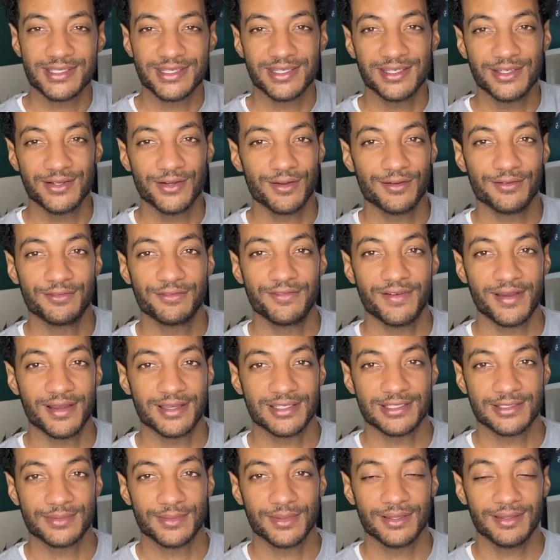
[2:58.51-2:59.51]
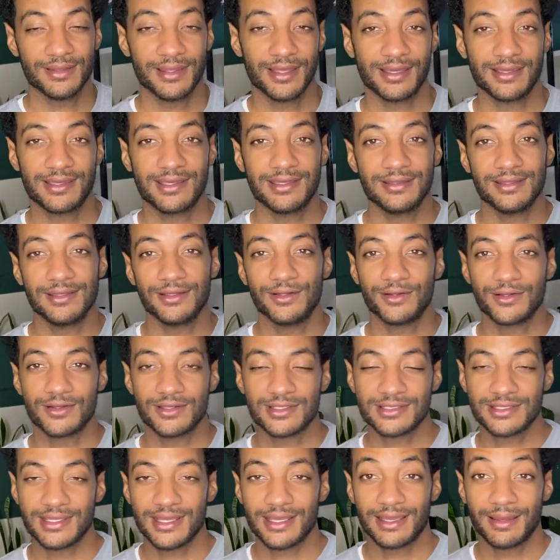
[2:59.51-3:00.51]
your investment, like, your
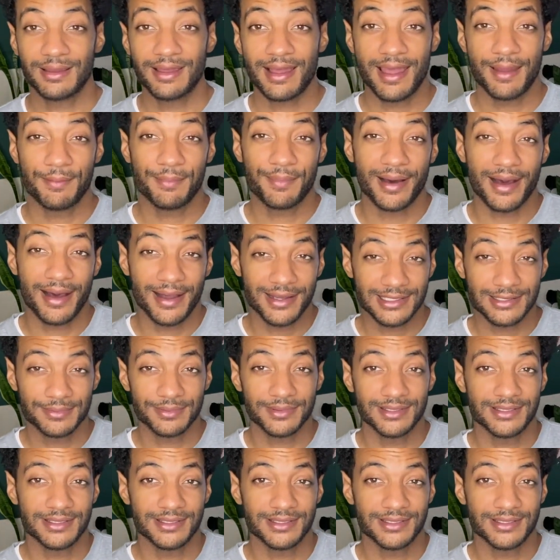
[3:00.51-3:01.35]
snake possibly